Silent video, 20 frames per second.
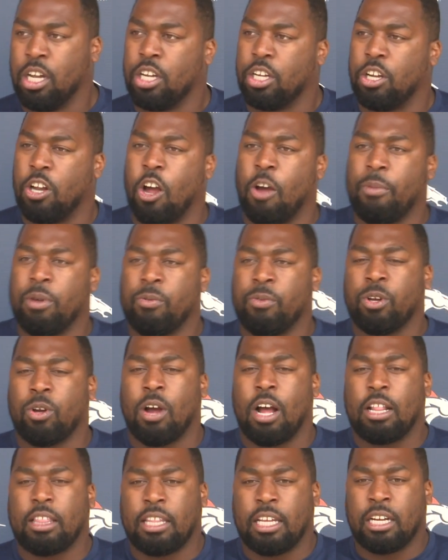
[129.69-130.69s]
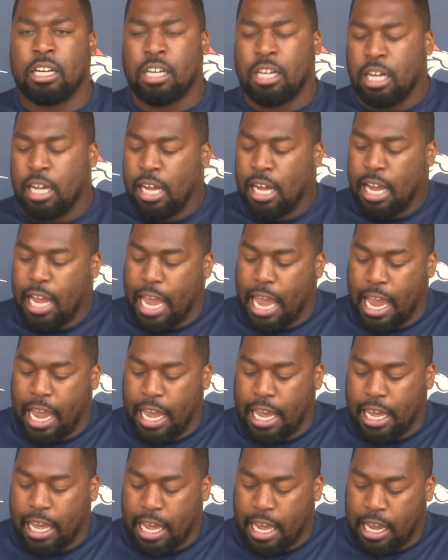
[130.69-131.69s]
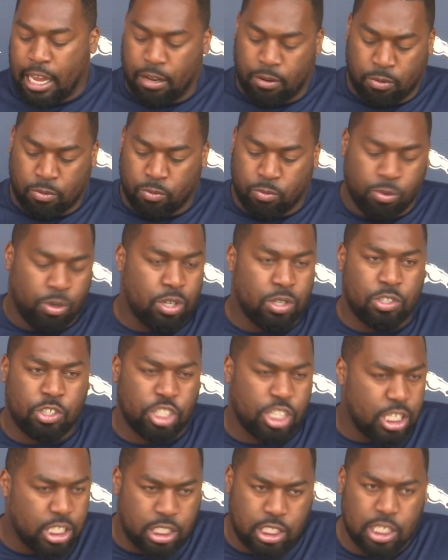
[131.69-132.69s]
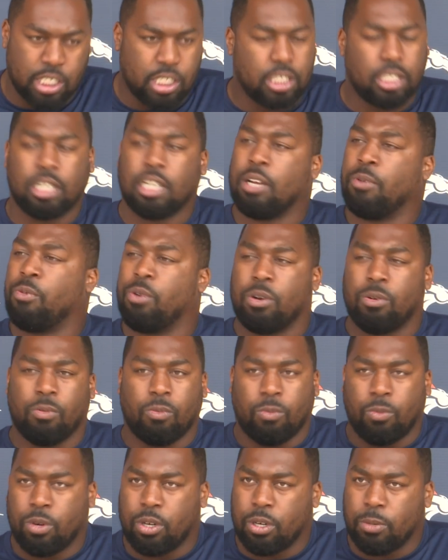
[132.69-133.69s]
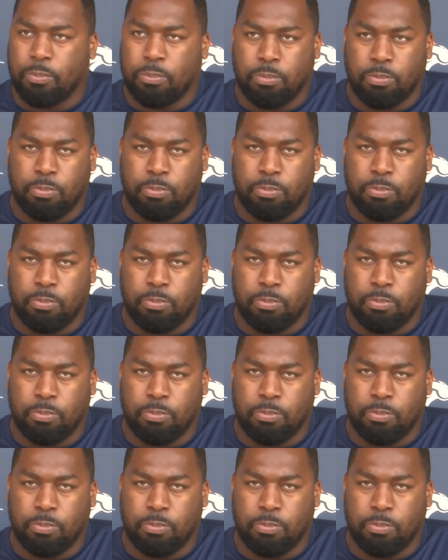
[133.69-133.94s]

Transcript: You know, I mean, we go out there and and we're just as we're we're